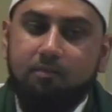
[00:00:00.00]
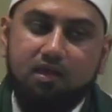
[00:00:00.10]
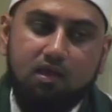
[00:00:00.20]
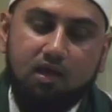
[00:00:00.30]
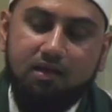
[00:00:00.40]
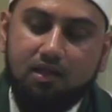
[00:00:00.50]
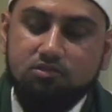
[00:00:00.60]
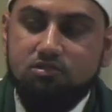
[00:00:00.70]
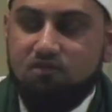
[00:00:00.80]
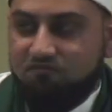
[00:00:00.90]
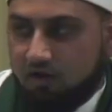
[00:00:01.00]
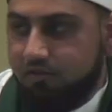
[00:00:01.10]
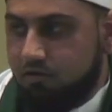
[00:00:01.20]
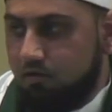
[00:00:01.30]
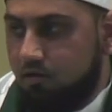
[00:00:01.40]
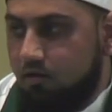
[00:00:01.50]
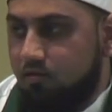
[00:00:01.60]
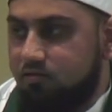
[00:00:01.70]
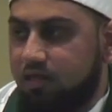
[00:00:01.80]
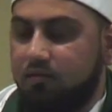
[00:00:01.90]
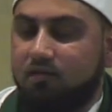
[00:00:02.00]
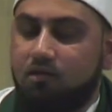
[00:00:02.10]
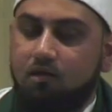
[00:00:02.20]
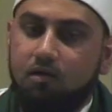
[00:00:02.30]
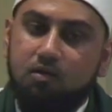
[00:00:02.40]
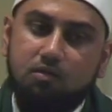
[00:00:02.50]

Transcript: Making analogy to the father, saying that the,